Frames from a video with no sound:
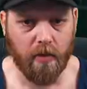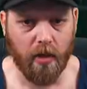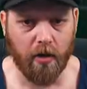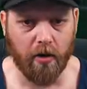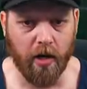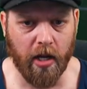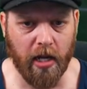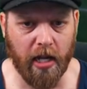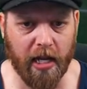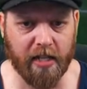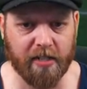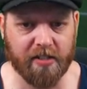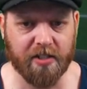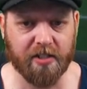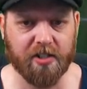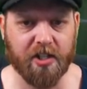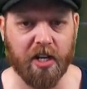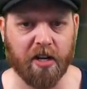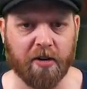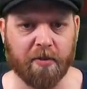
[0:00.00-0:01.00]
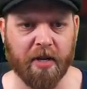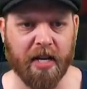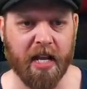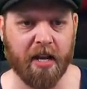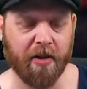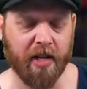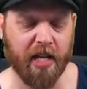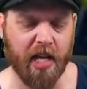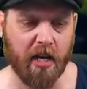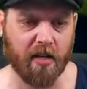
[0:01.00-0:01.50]
All right, ladies and gentlemen,
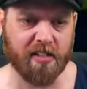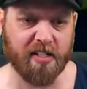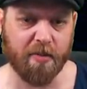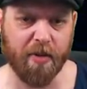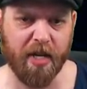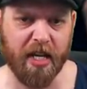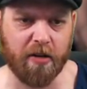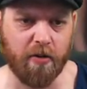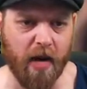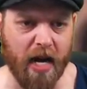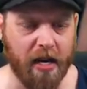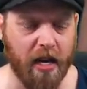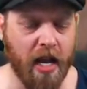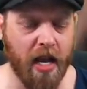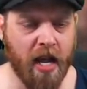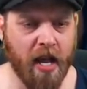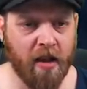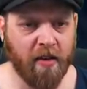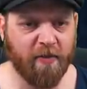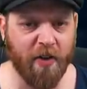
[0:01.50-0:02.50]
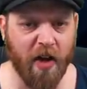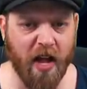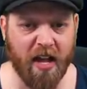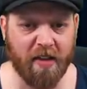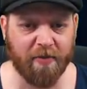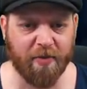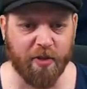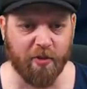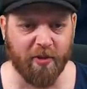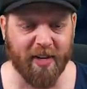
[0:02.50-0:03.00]
here we go. It's a big one.
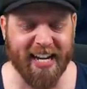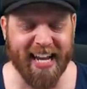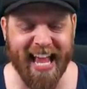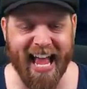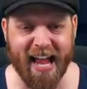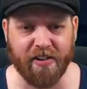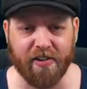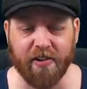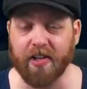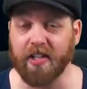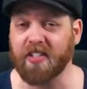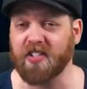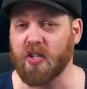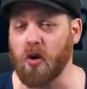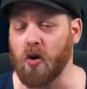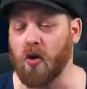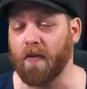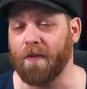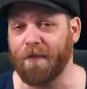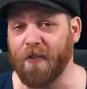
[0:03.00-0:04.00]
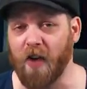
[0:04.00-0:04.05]
5-3 aggregate score,